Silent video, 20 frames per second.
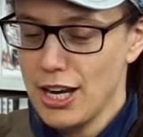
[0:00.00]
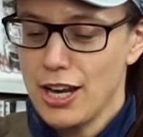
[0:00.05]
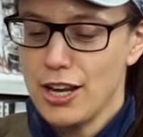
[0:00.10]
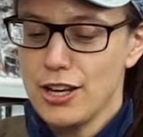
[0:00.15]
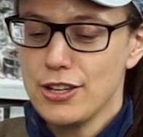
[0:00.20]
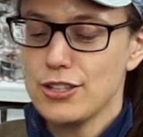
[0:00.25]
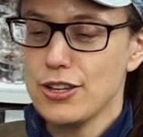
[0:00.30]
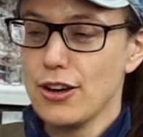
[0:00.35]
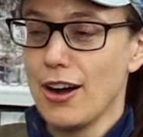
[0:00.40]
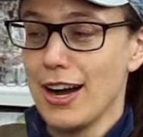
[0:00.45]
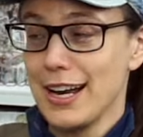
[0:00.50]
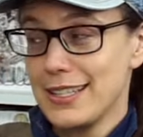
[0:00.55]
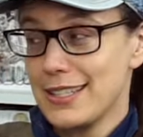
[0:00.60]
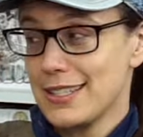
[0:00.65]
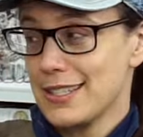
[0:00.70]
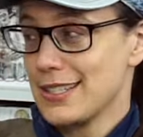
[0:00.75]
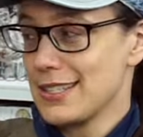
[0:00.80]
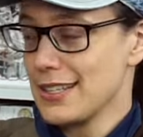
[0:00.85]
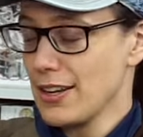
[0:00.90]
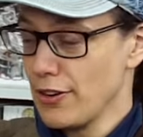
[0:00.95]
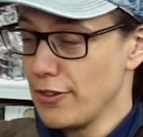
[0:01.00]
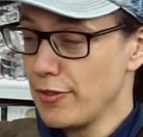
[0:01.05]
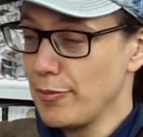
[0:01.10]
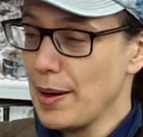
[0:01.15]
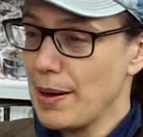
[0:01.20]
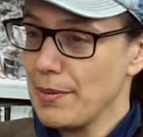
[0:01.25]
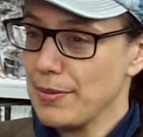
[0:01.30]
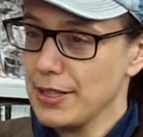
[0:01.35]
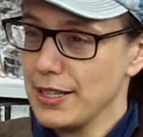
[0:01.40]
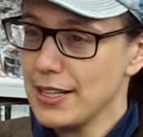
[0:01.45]
So I
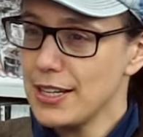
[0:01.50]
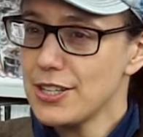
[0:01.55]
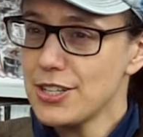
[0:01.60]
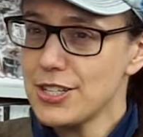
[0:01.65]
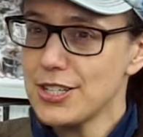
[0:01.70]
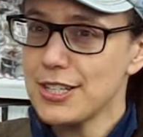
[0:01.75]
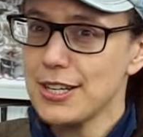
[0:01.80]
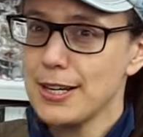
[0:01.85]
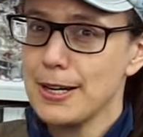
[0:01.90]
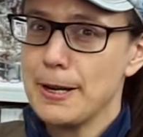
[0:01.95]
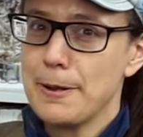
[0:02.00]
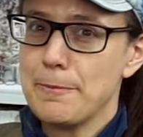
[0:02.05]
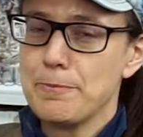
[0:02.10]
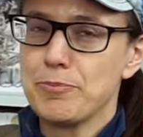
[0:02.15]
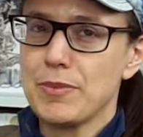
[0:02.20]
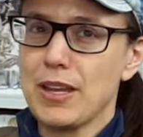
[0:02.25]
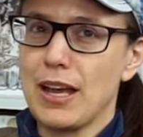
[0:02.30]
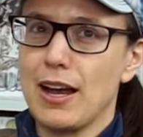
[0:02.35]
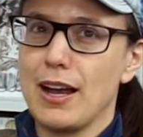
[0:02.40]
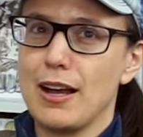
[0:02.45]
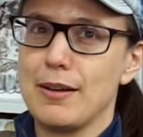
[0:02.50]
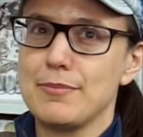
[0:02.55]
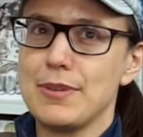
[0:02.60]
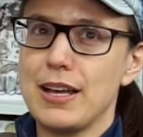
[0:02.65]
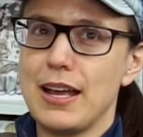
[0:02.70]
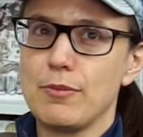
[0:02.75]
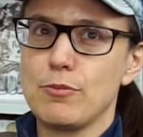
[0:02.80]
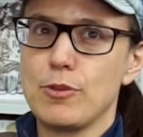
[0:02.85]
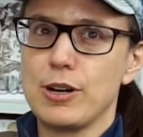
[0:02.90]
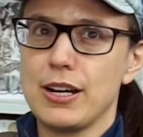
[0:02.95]
self-published, and
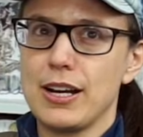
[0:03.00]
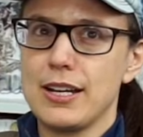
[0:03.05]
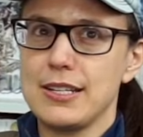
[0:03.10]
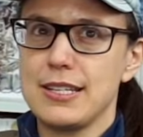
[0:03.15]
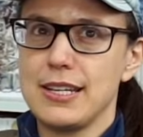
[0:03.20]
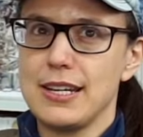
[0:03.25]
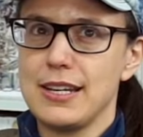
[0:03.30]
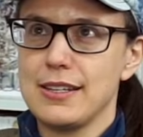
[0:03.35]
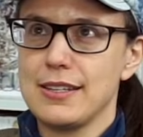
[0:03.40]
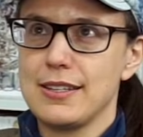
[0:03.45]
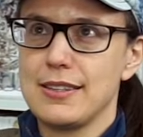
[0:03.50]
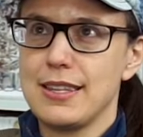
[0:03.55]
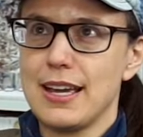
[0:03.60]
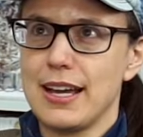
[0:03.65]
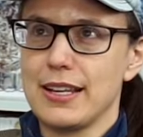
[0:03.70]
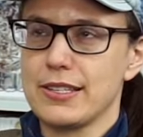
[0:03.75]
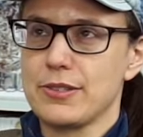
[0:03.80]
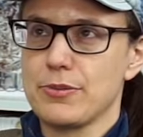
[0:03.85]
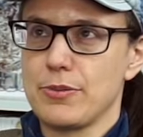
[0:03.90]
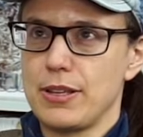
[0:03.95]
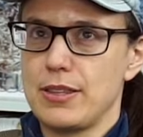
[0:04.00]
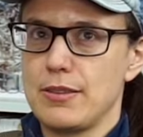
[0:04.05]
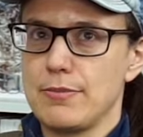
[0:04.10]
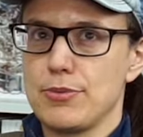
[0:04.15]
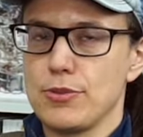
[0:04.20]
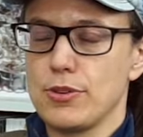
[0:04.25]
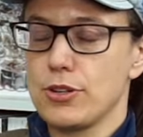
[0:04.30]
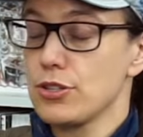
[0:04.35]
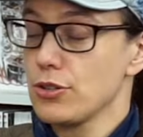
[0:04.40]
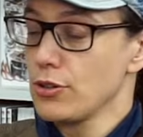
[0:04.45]
when I did, that's when the
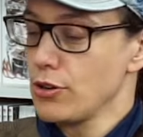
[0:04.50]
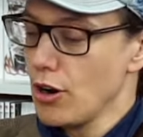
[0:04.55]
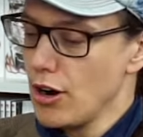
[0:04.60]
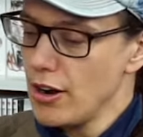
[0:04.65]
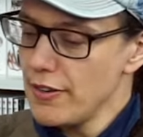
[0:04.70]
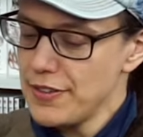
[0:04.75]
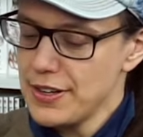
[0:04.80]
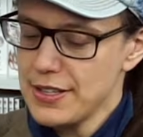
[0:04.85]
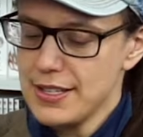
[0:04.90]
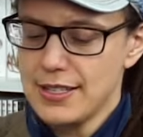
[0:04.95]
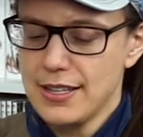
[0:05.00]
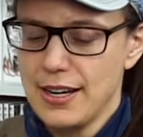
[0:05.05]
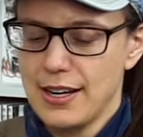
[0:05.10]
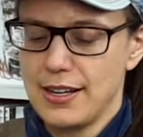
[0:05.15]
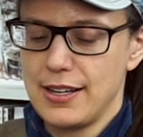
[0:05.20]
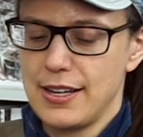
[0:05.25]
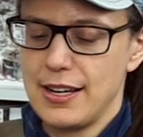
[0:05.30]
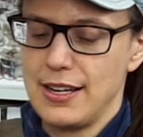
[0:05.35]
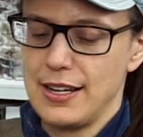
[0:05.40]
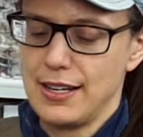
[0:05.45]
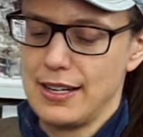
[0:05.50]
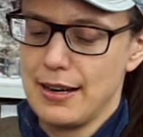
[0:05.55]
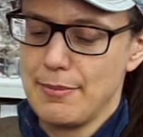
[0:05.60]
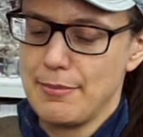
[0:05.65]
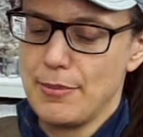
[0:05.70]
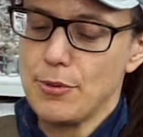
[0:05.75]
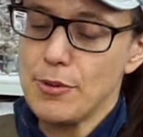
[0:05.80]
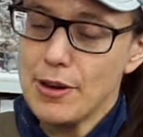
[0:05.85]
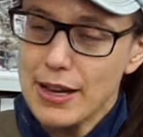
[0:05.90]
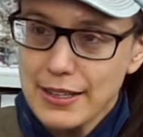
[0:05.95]
book took off. It started hitting number
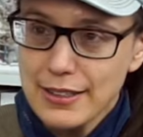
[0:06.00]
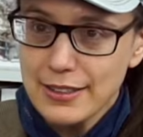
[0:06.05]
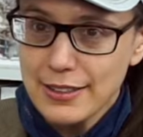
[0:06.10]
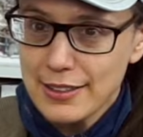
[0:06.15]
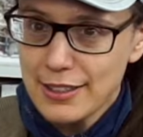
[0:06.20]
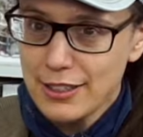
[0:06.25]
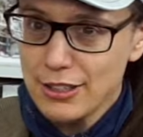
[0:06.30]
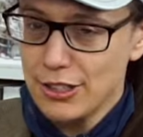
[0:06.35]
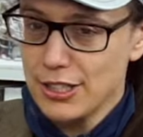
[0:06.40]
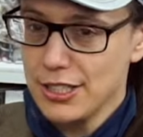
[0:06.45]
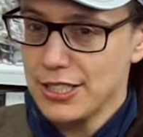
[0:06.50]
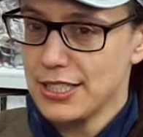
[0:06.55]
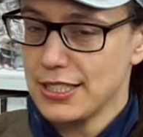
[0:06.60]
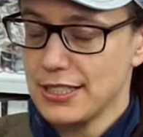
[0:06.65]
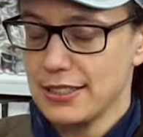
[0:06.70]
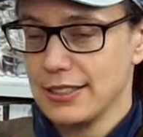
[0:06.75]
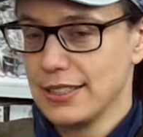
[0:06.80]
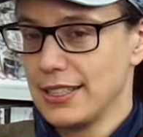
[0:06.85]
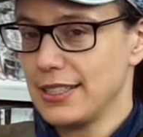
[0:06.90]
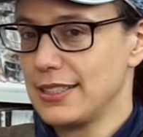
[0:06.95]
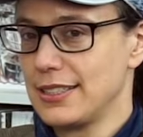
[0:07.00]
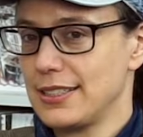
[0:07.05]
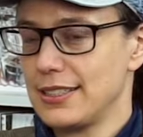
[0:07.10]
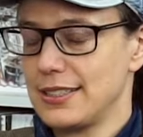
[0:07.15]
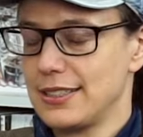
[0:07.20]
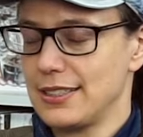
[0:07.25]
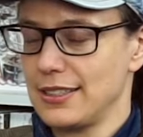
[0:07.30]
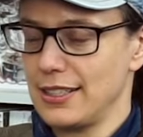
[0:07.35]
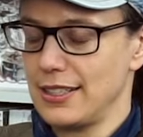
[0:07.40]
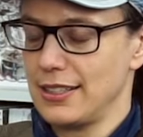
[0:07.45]
one across
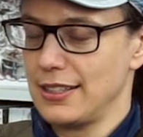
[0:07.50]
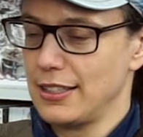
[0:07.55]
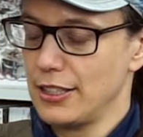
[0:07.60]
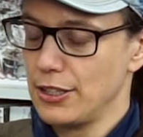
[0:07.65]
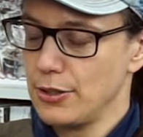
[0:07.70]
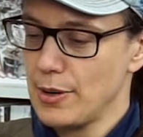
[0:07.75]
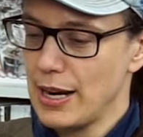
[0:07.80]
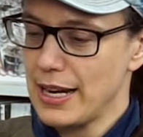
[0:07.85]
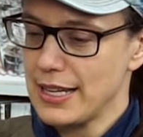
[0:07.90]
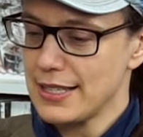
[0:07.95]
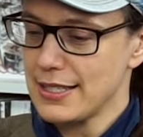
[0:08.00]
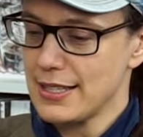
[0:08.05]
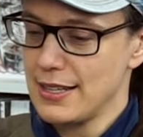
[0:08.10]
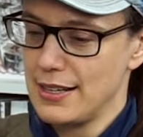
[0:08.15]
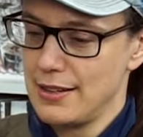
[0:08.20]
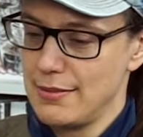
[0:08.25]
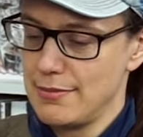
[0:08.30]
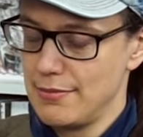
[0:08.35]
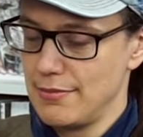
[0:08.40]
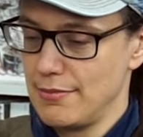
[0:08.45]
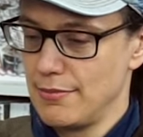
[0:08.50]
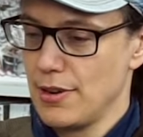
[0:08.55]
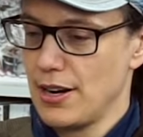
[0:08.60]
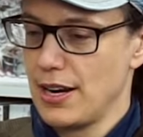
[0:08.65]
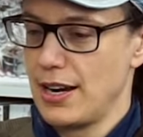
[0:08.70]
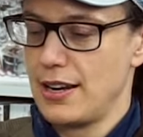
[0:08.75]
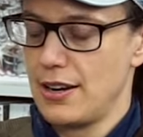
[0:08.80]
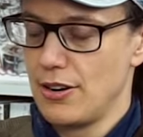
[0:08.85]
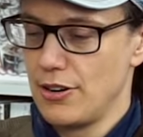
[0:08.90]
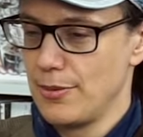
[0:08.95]
lists in the US and in
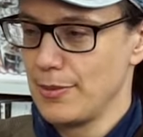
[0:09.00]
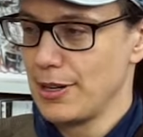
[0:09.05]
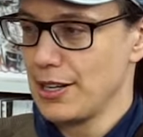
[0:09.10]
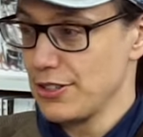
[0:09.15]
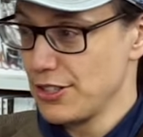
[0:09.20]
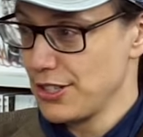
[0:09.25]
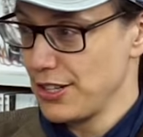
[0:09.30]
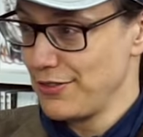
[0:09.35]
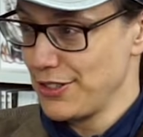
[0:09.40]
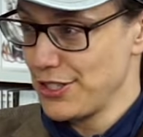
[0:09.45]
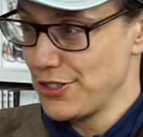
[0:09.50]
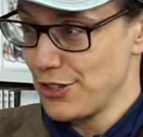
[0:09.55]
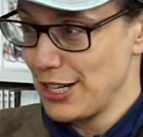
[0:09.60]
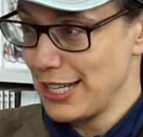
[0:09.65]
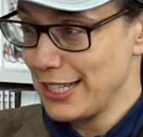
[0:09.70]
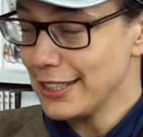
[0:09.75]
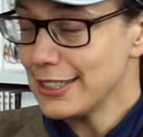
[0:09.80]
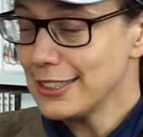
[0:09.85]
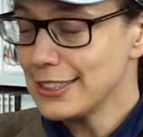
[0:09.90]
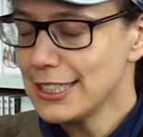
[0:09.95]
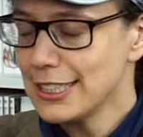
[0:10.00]
my home country of Australia,